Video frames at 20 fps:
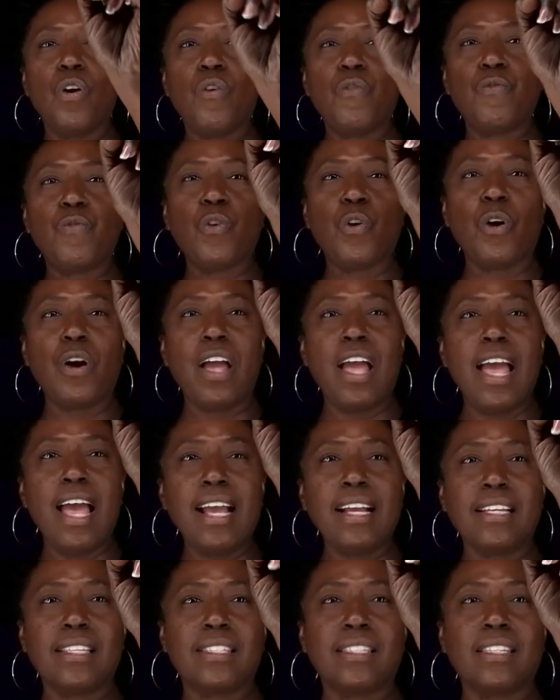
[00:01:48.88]

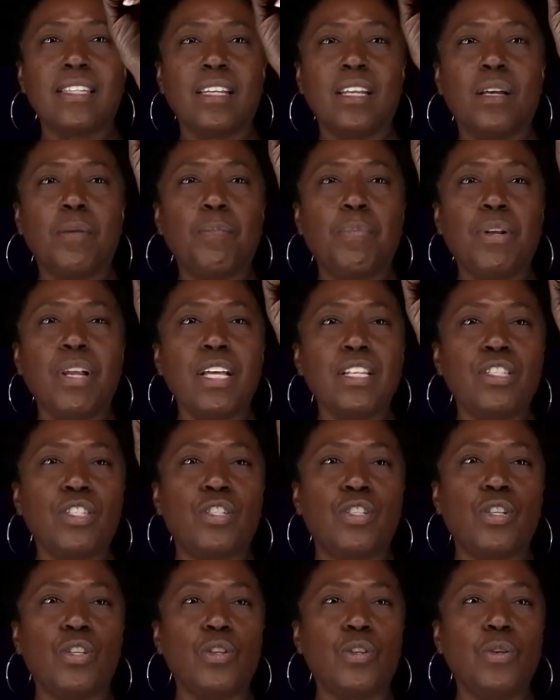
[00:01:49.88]
4x plus
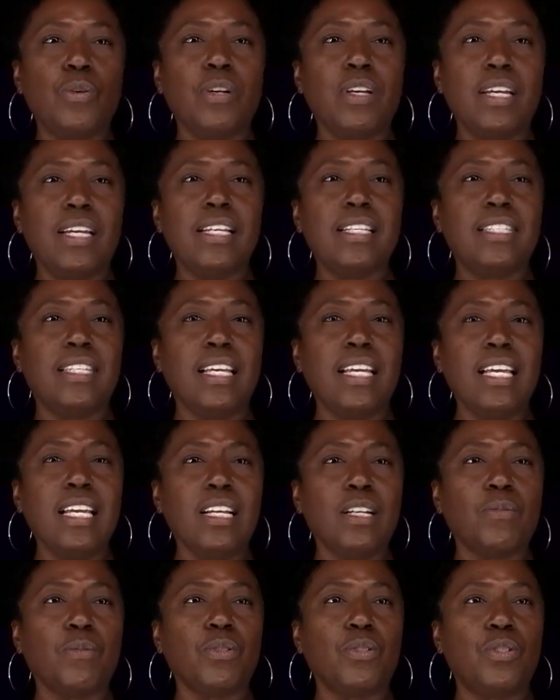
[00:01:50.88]
2 is
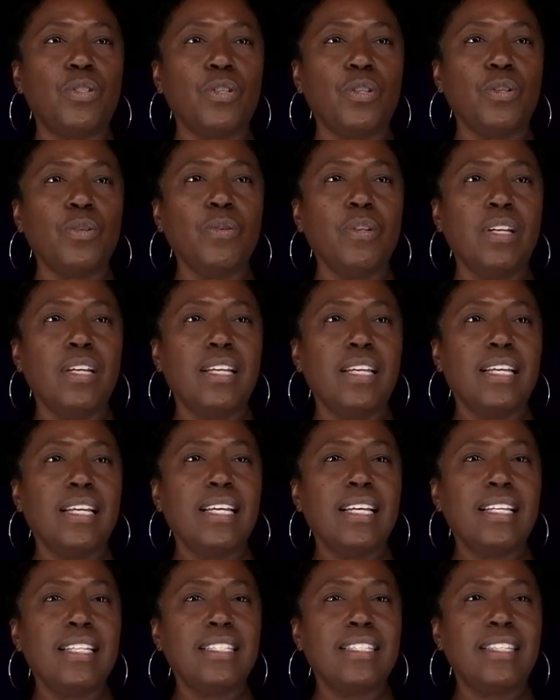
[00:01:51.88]
equal to
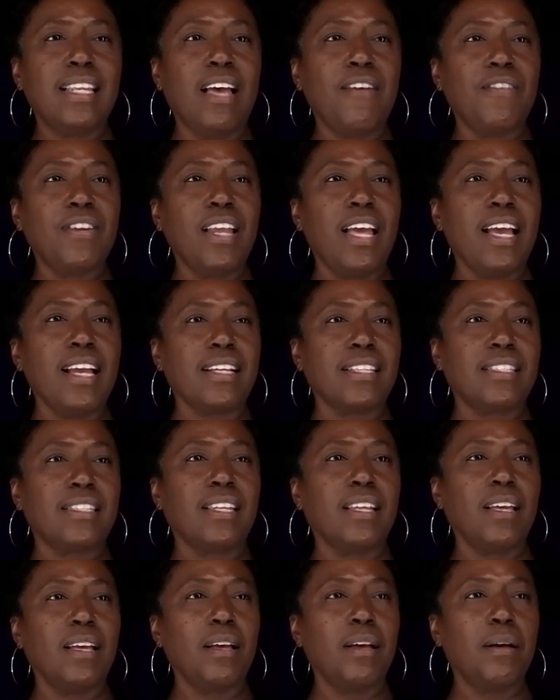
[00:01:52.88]
7x
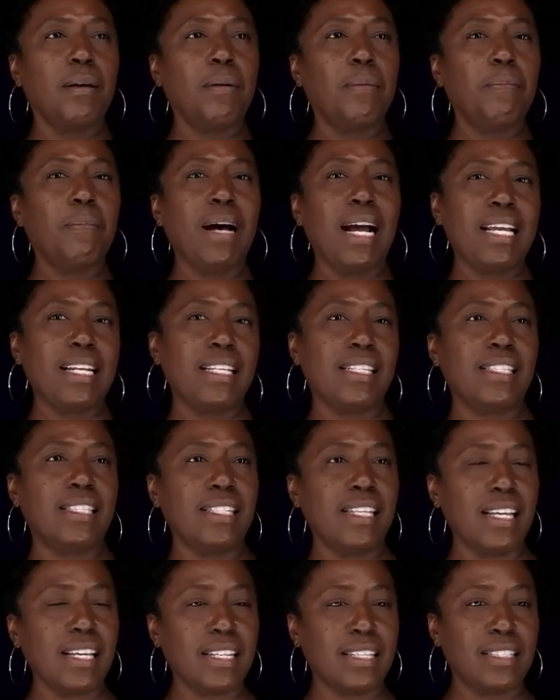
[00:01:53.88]
minus
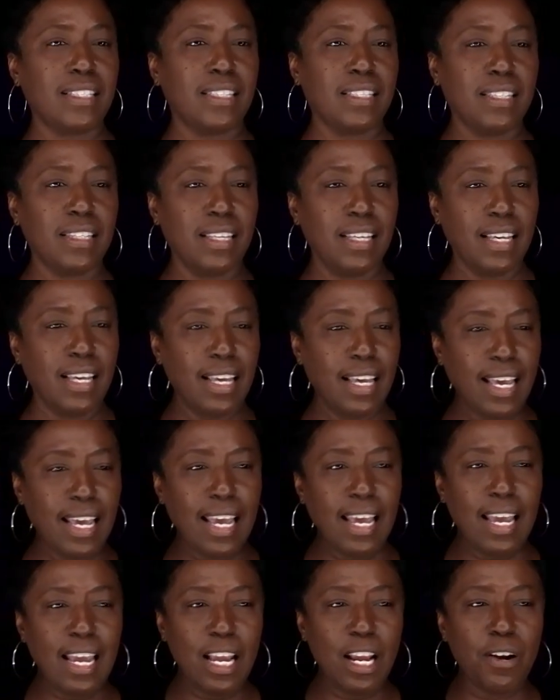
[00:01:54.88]
6.
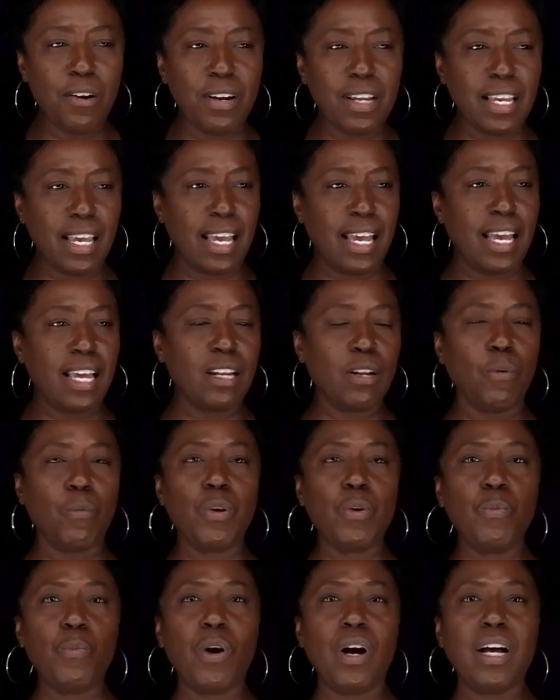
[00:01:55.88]
Here again,
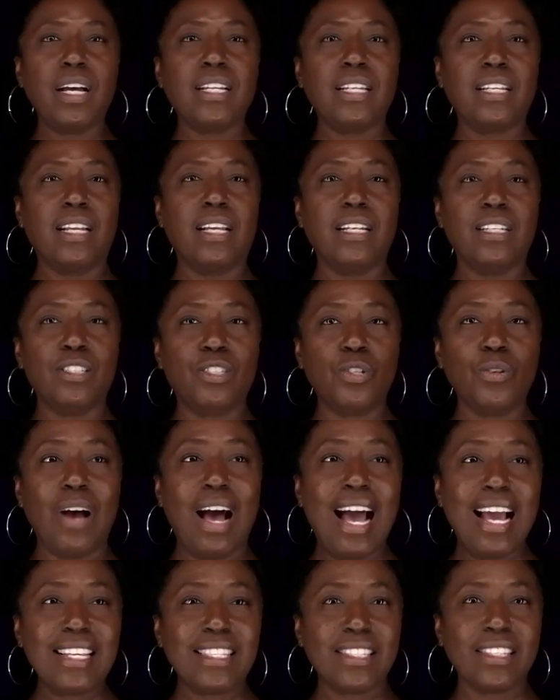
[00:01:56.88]
we want to
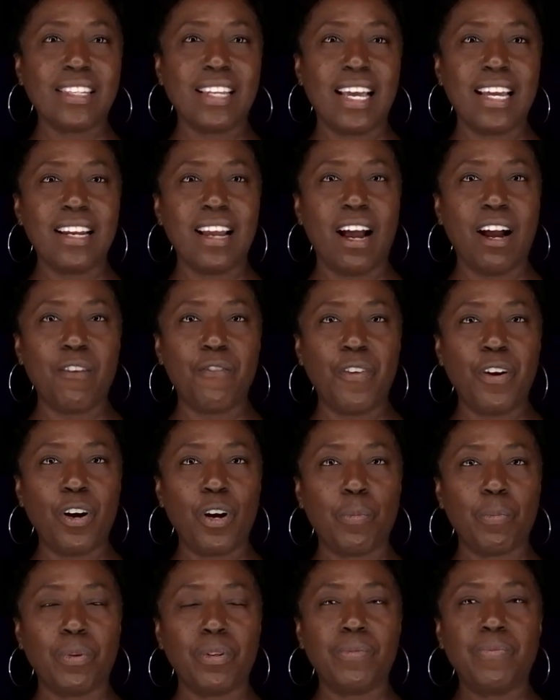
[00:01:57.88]
isolate our
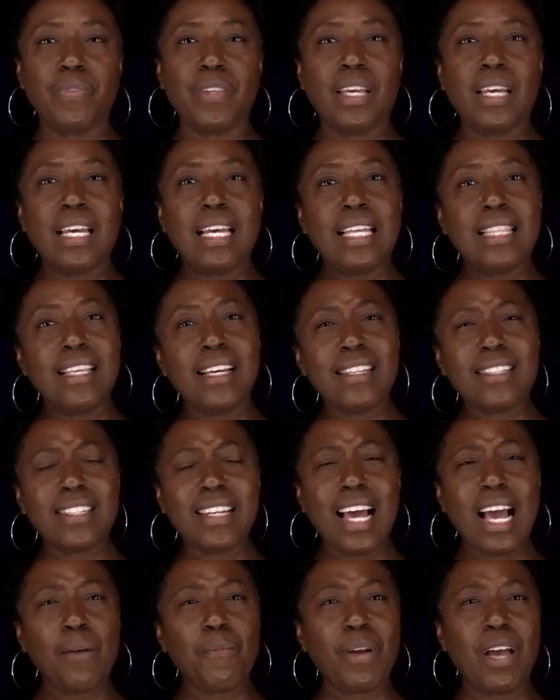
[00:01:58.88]
variable. This
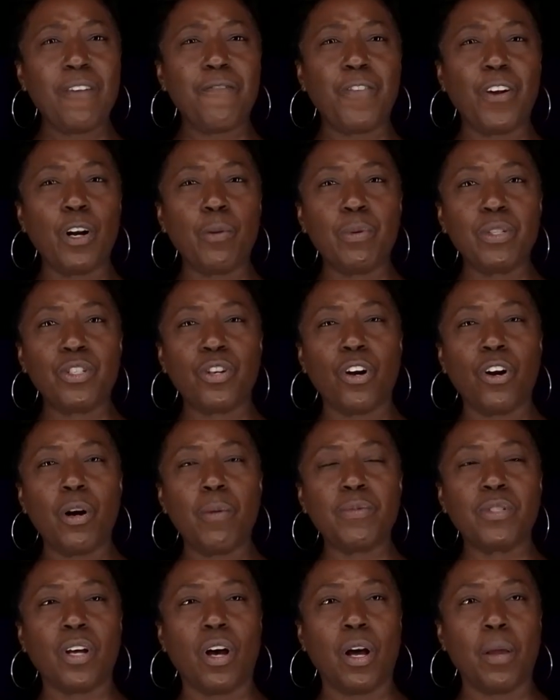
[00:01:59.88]
time we have variable
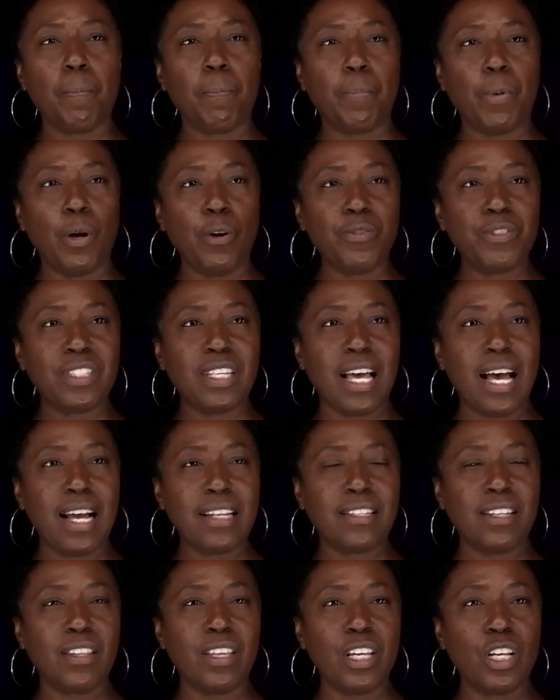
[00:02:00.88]
terms on both sides
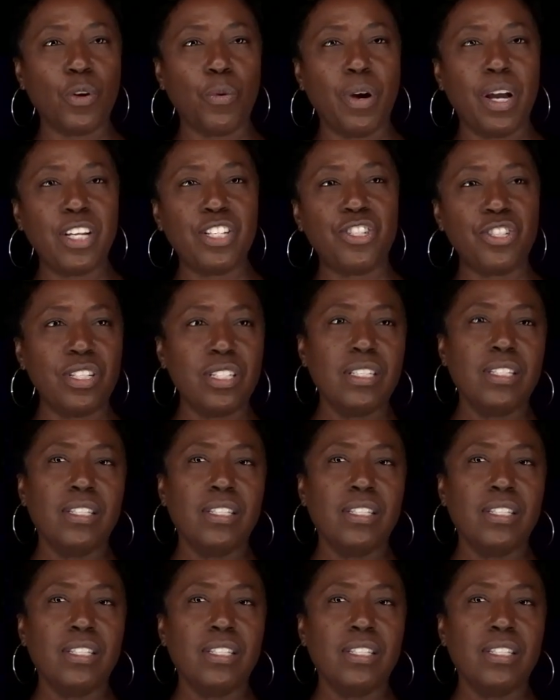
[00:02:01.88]
of the equation,